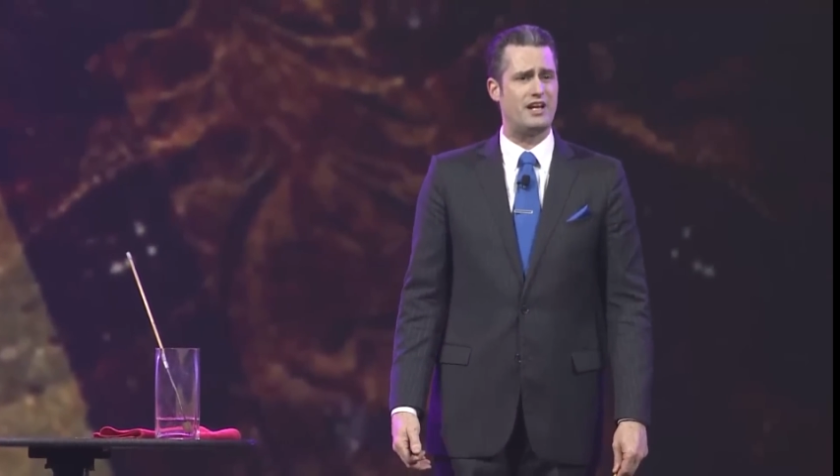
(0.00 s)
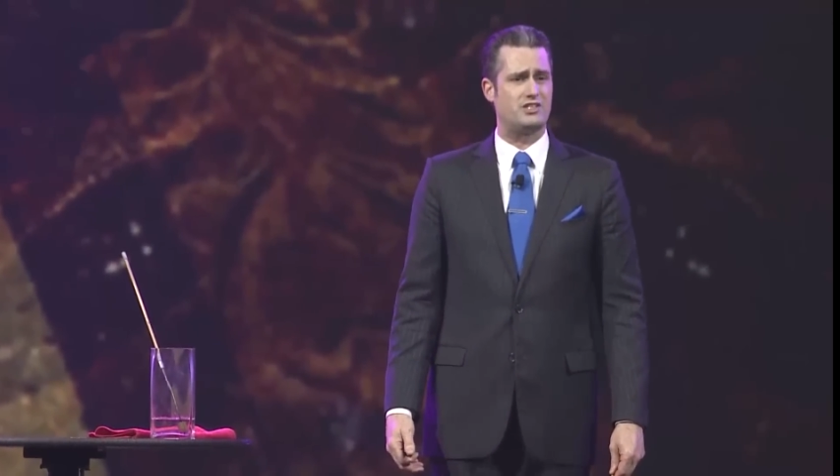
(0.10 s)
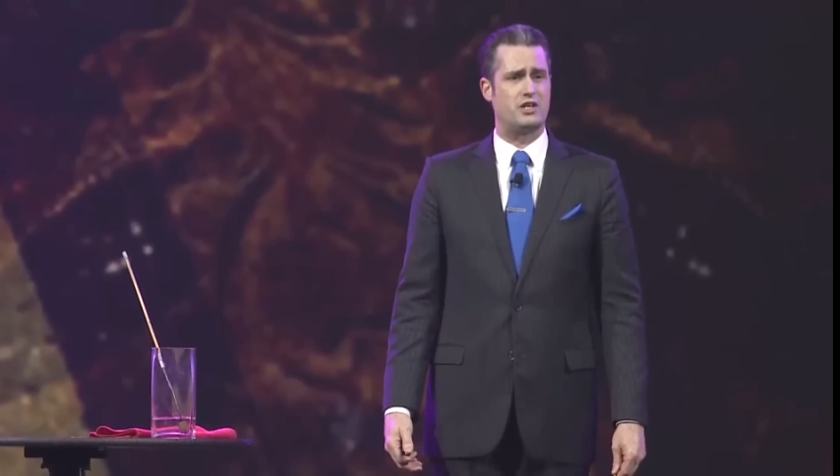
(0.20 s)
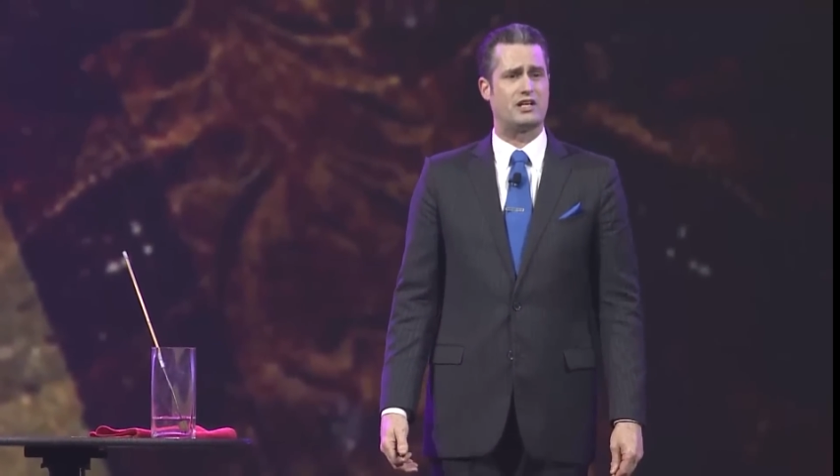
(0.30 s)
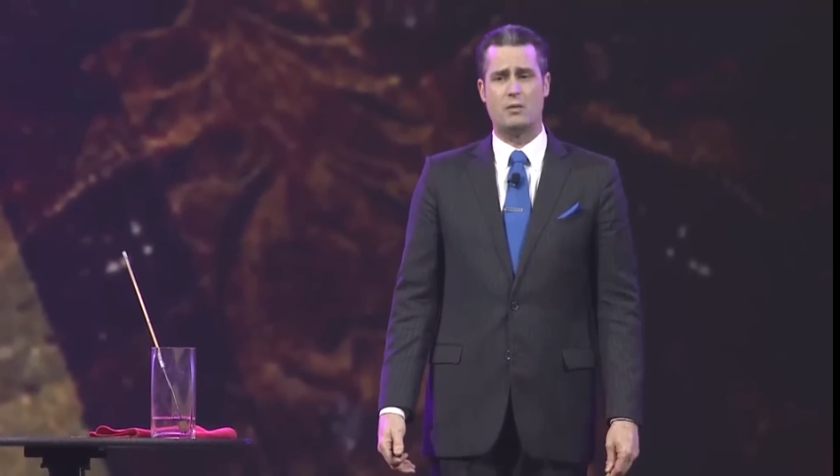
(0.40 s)

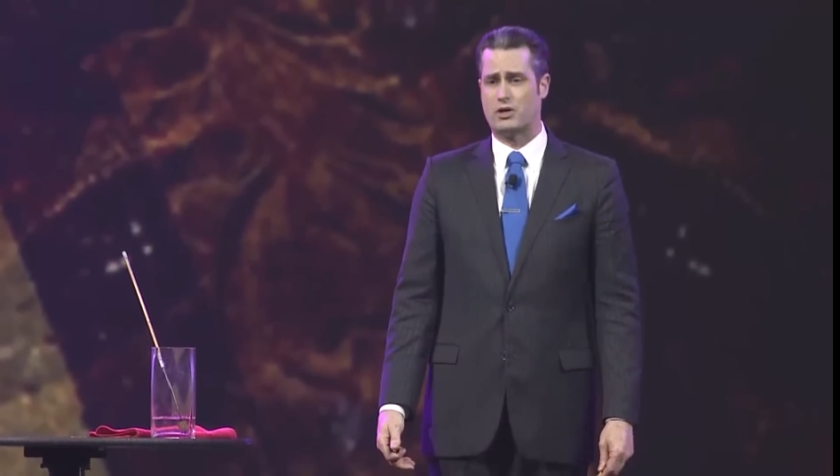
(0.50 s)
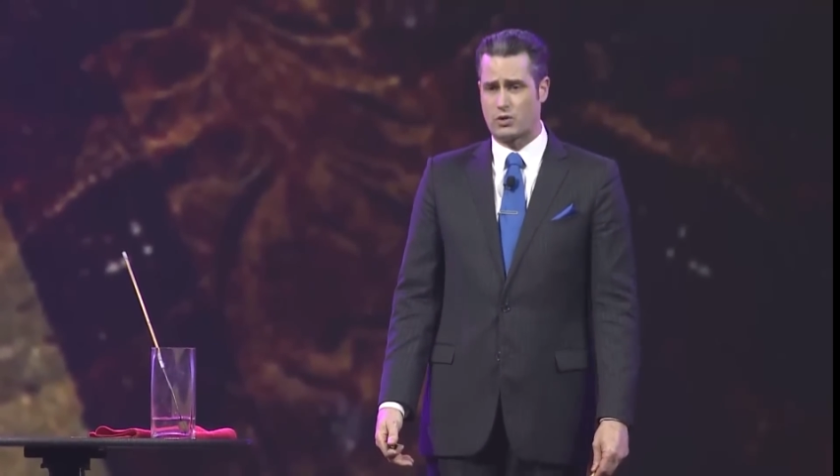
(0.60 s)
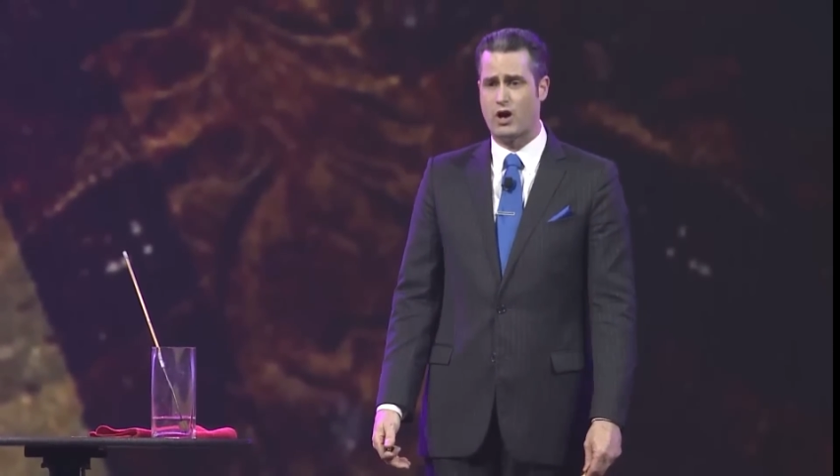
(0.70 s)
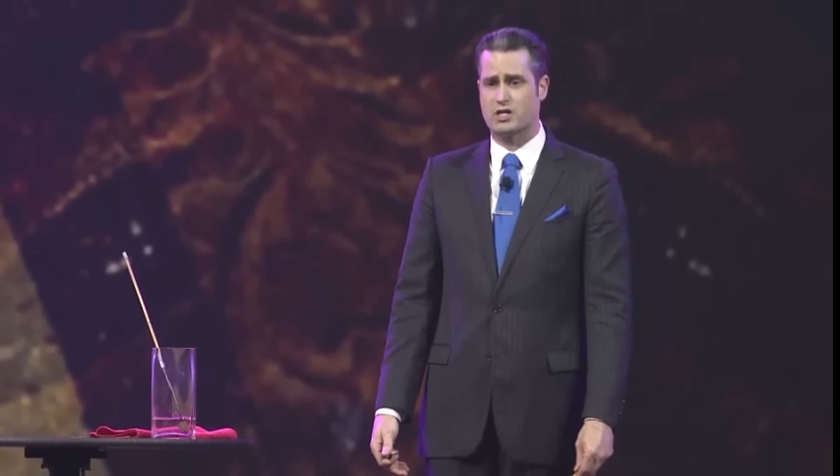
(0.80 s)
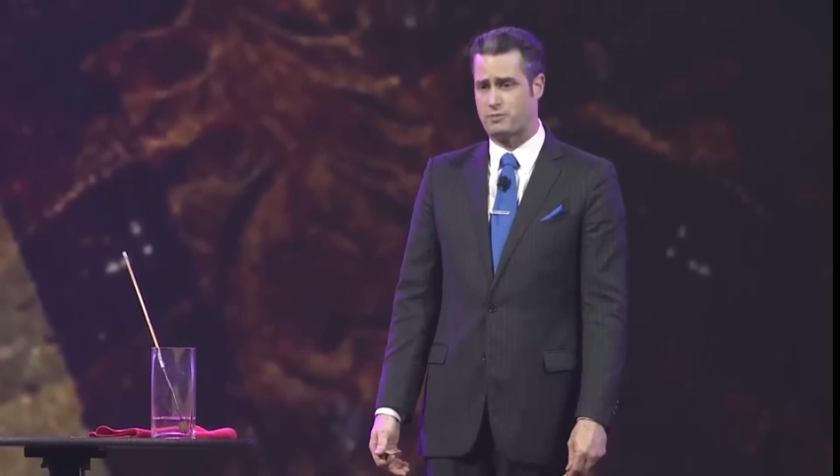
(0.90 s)
easy to come
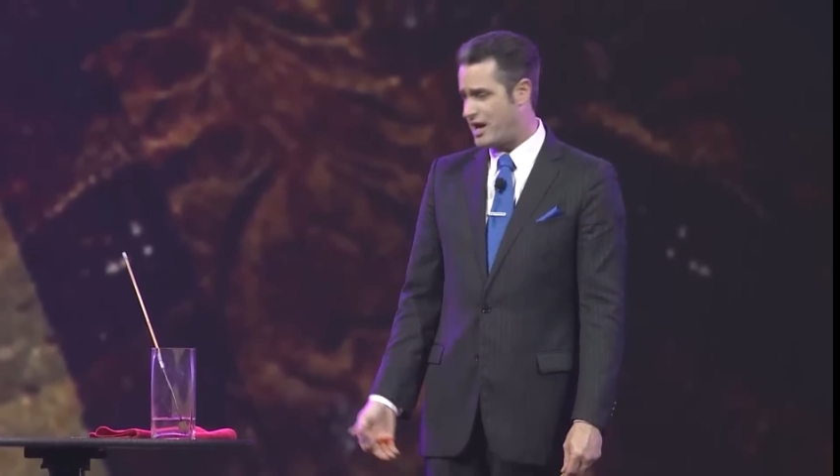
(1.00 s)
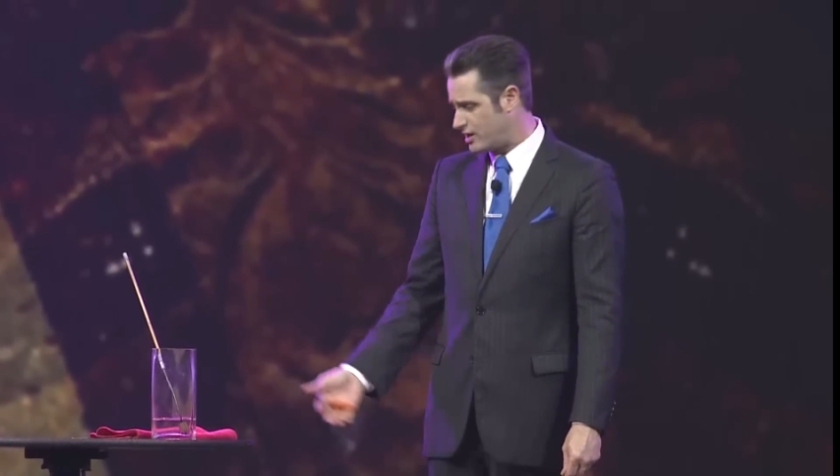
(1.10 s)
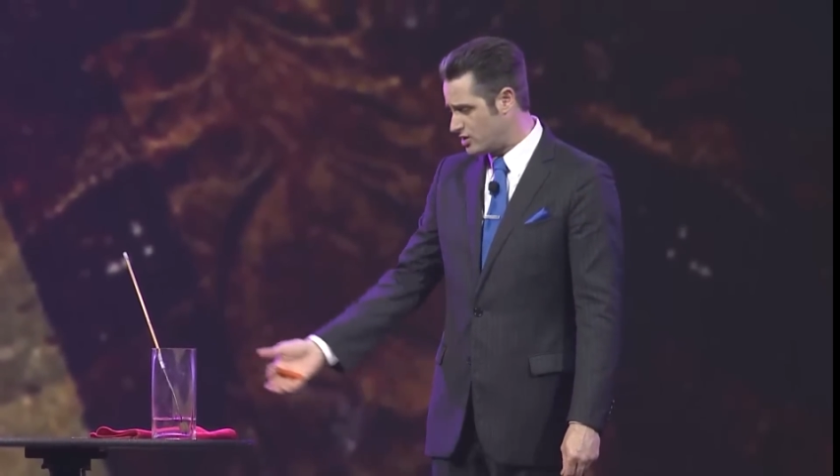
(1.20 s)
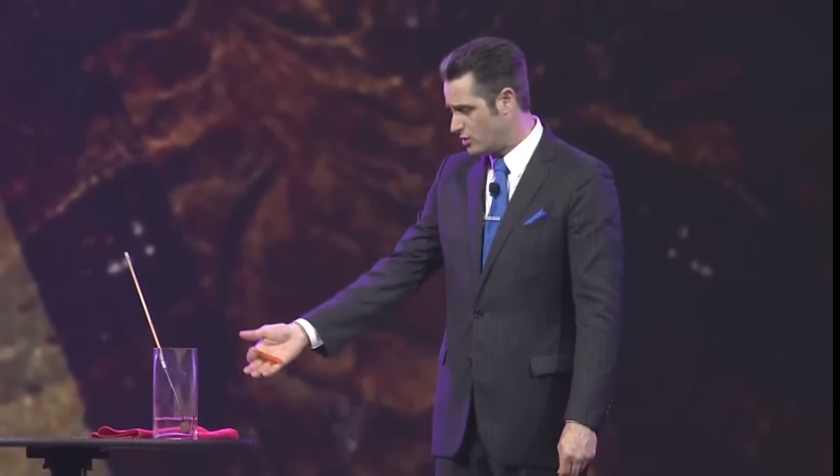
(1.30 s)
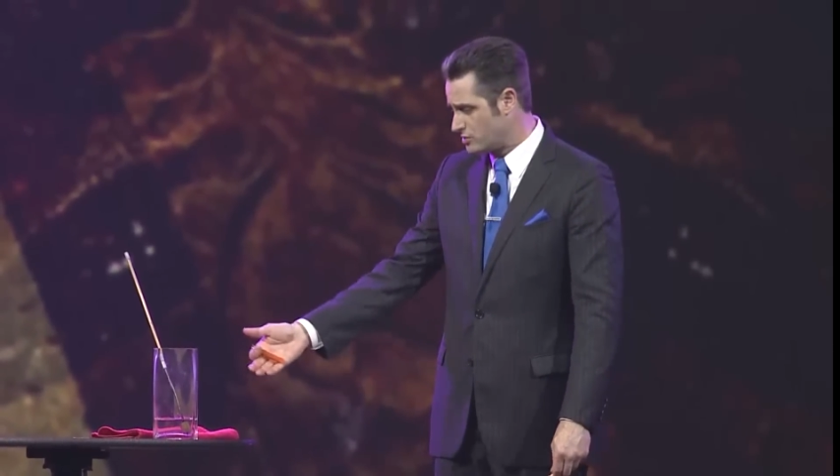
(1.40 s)
across, but I
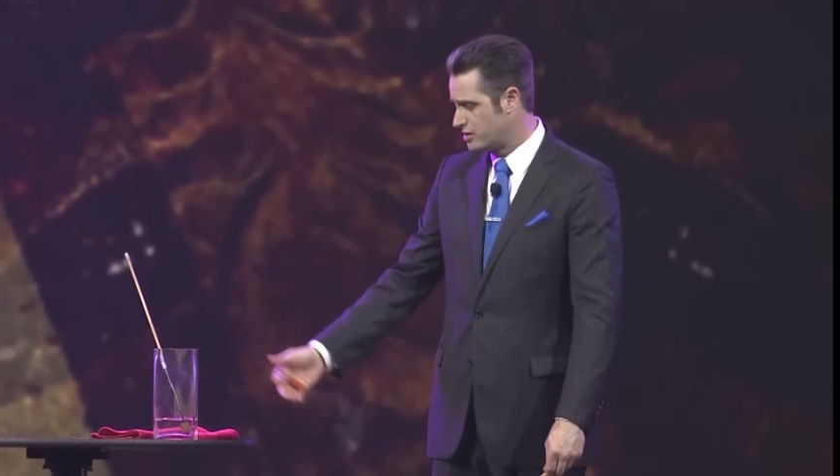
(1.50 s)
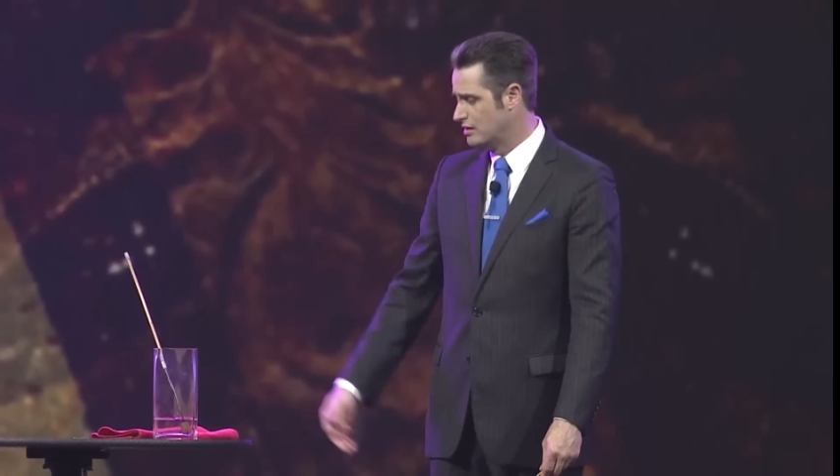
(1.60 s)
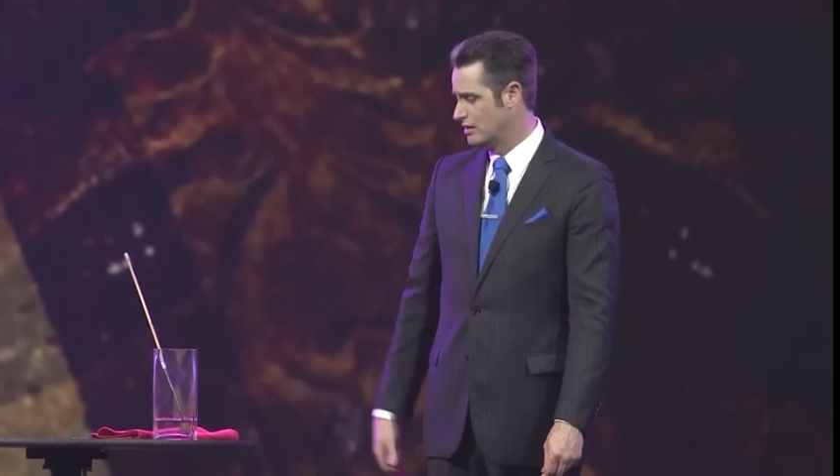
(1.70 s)
could use